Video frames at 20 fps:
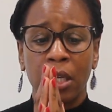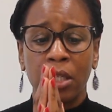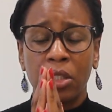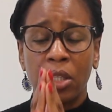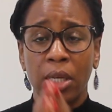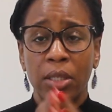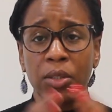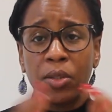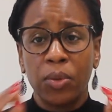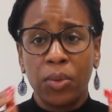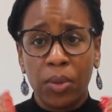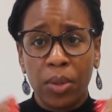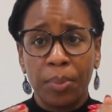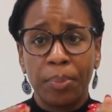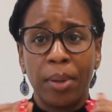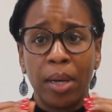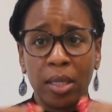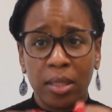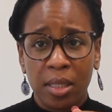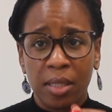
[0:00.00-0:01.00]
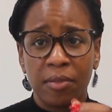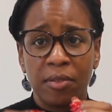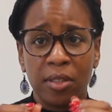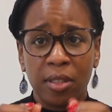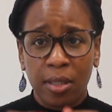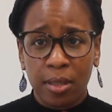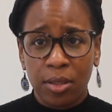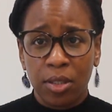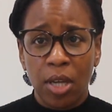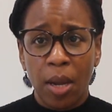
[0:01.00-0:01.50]
So I do impulsive
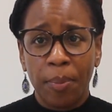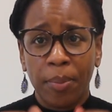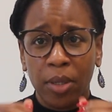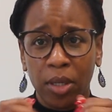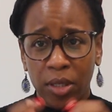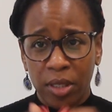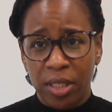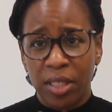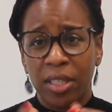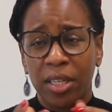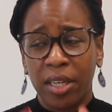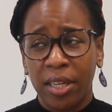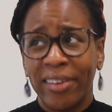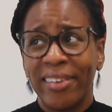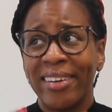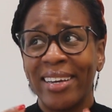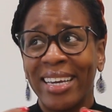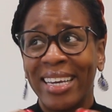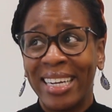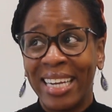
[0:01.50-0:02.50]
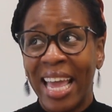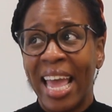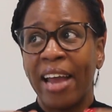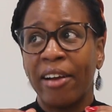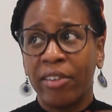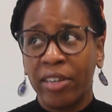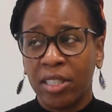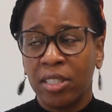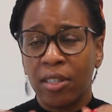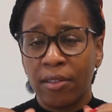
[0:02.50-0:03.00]
shopping in
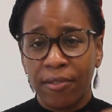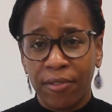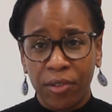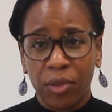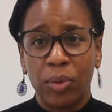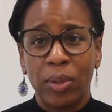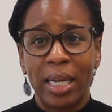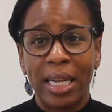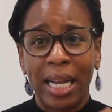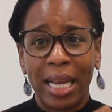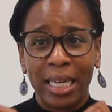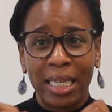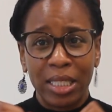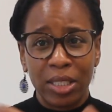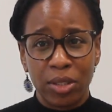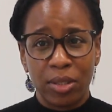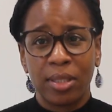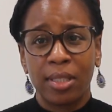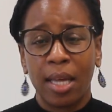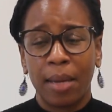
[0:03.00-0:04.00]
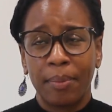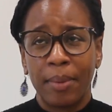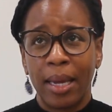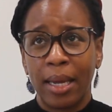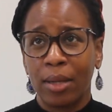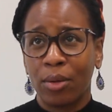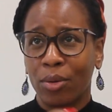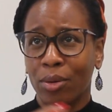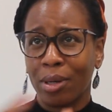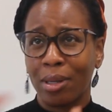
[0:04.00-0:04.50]
areas of food, and I need to stop
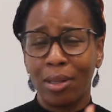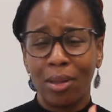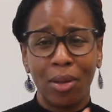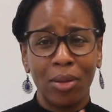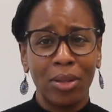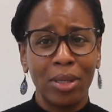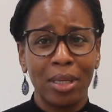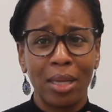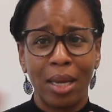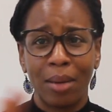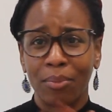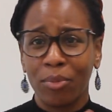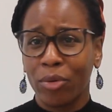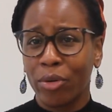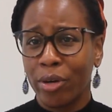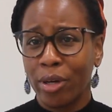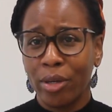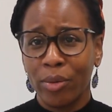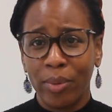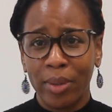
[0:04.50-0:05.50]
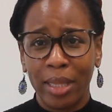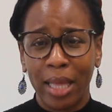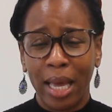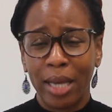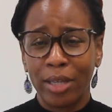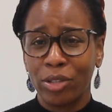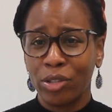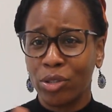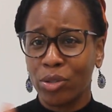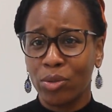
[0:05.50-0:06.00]
that. Clothing, I'm good with
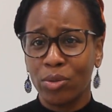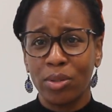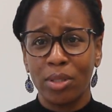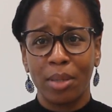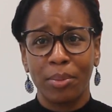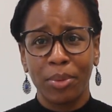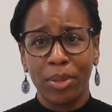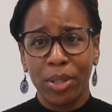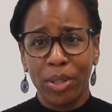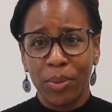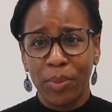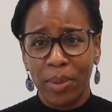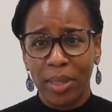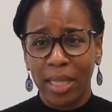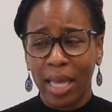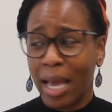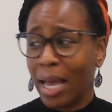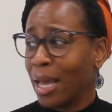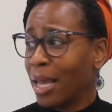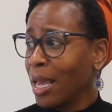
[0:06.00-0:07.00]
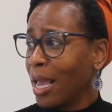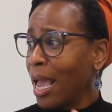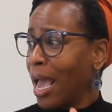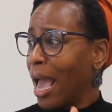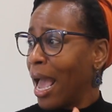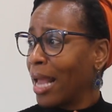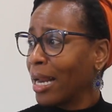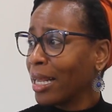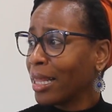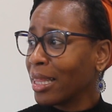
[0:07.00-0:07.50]
that. Shoes, I'm good with that.
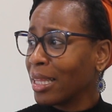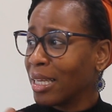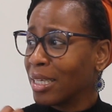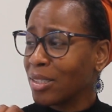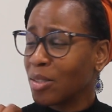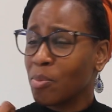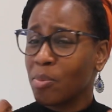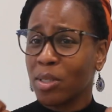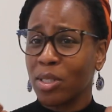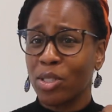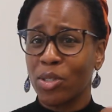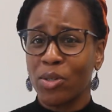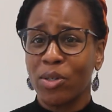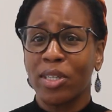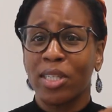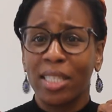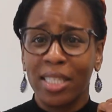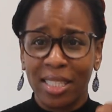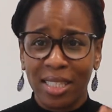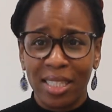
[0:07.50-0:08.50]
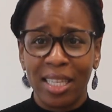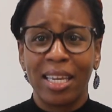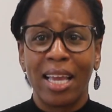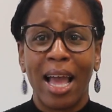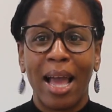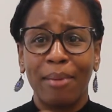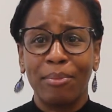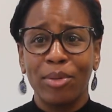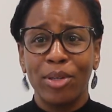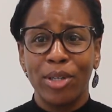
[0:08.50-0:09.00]
Anything that's materialistic,
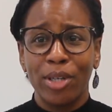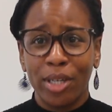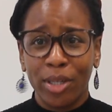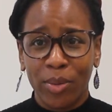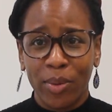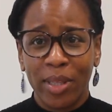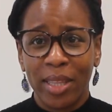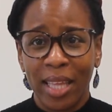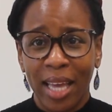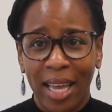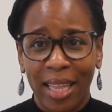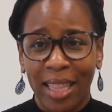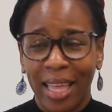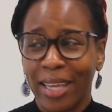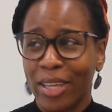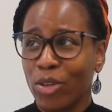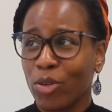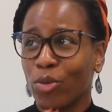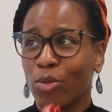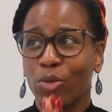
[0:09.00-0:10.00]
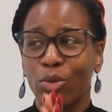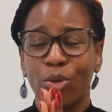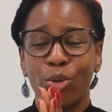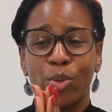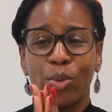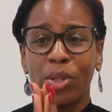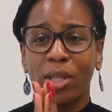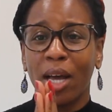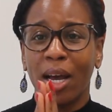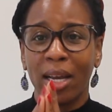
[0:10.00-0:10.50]
I'm good with that. Like you
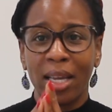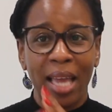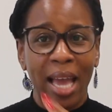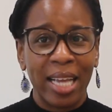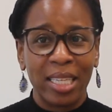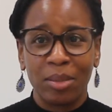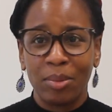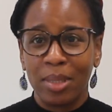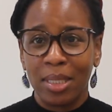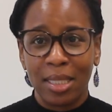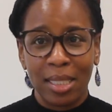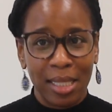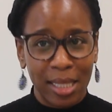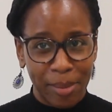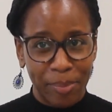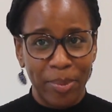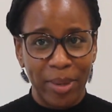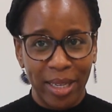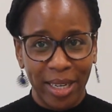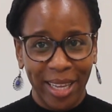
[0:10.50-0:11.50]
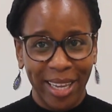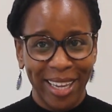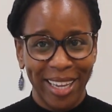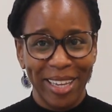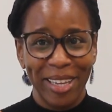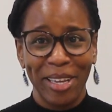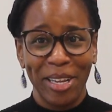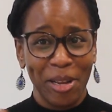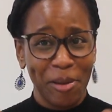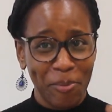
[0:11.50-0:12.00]
will not catch me slipping
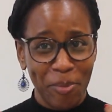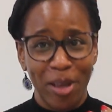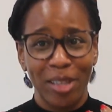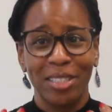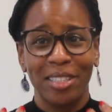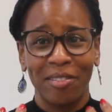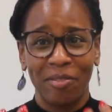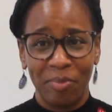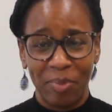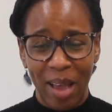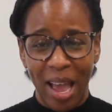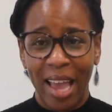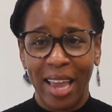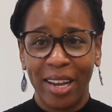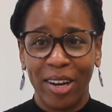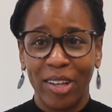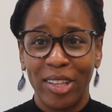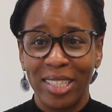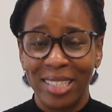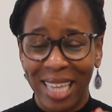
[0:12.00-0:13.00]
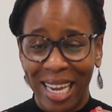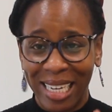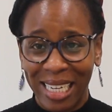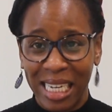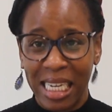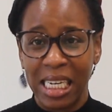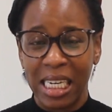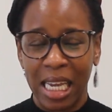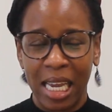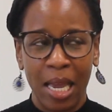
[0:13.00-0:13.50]
in impulsive buying unless I
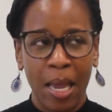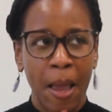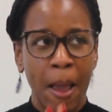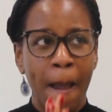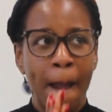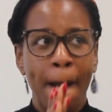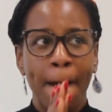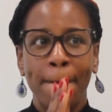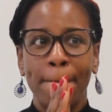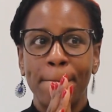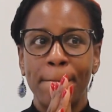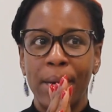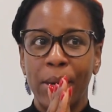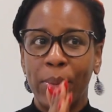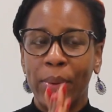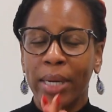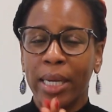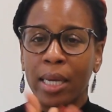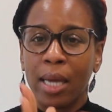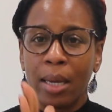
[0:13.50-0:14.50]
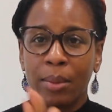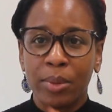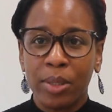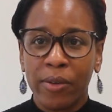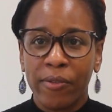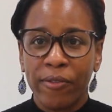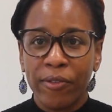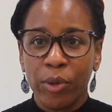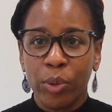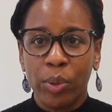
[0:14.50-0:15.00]
need it. But when it comes to
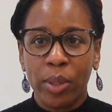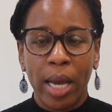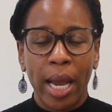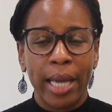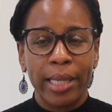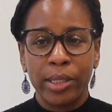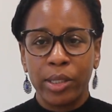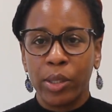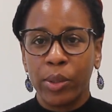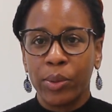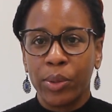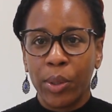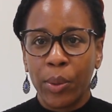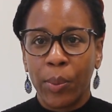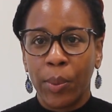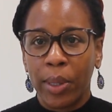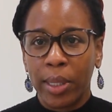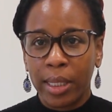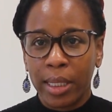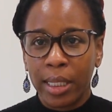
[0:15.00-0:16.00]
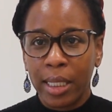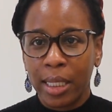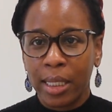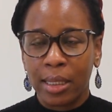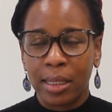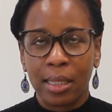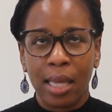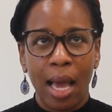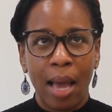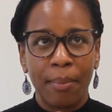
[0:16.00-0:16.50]
food, I don't know what it
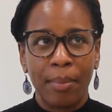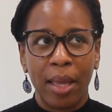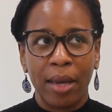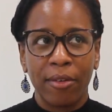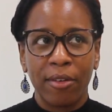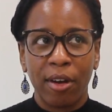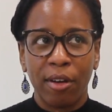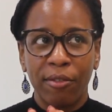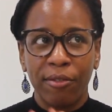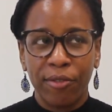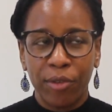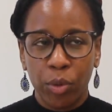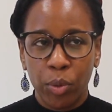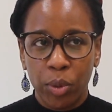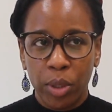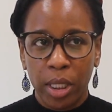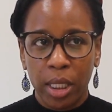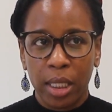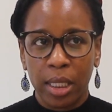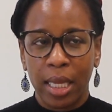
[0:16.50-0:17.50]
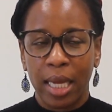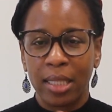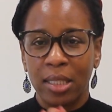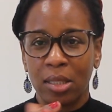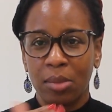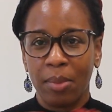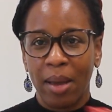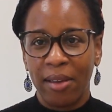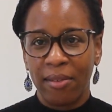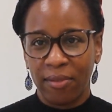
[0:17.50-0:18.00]
is. I'm like a foodie.
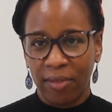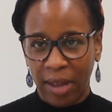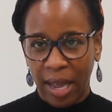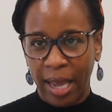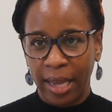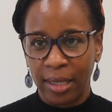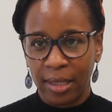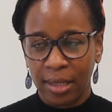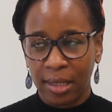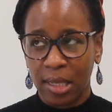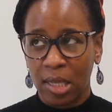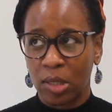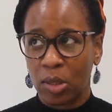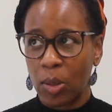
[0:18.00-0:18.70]
That's my vice.